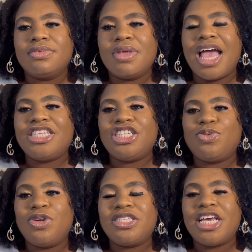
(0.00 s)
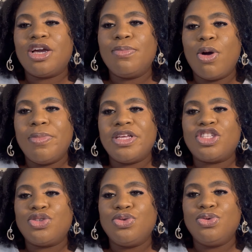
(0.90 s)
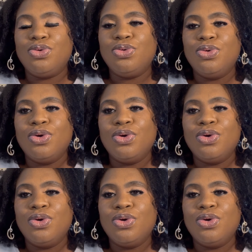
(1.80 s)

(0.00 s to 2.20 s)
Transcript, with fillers: I just want to take a moment to